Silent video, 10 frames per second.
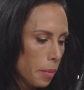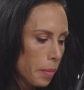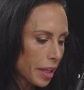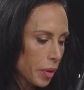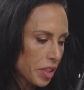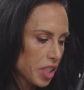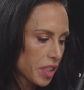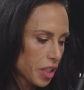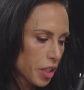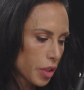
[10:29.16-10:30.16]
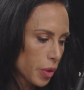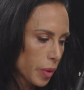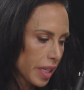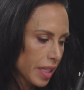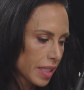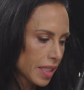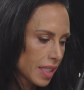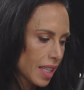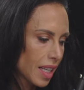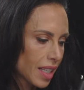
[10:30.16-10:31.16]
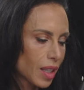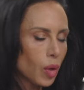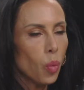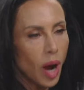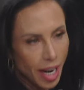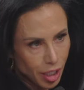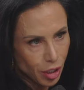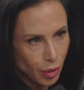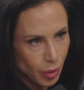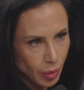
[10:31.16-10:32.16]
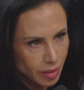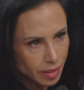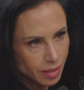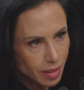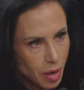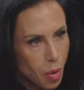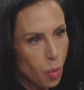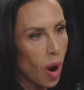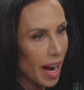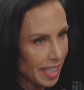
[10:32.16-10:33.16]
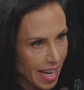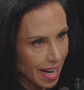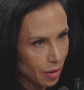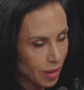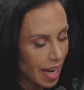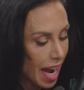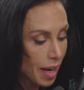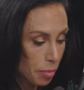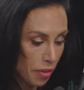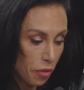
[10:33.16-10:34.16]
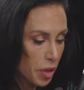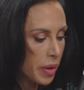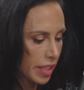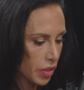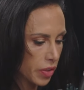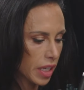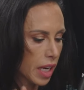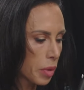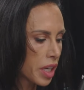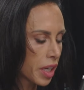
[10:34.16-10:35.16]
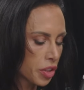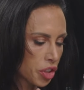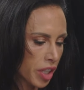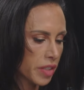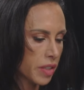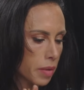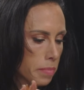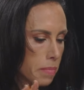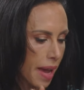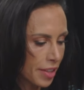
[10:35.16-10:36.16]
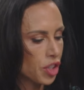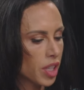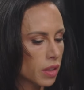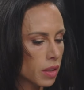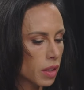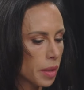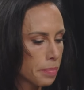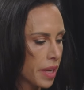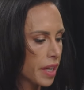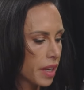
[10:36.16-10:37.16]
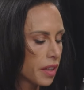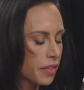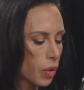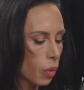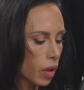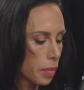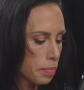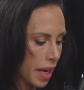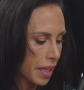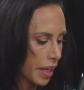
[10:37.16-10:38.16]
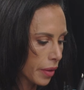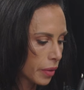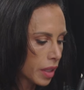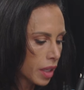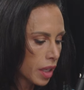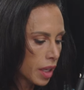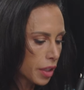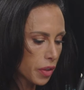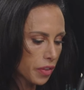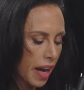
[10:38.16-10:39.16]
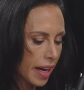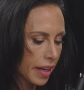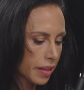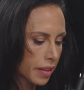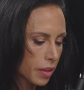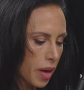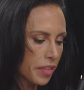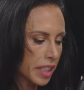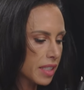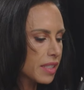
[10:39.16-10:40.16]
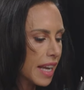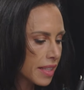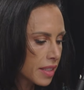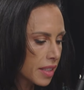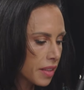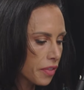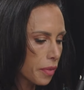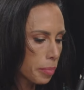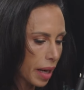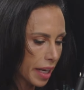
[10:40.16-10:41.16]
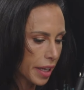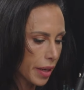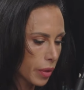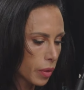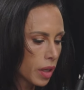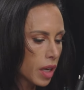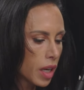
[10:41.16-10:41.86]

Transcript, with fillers: My question to you is why you? why now? And I, before you answer that, I want to just mention a bit of your bio. Mm -hmm. You've had, you have an extensive bio.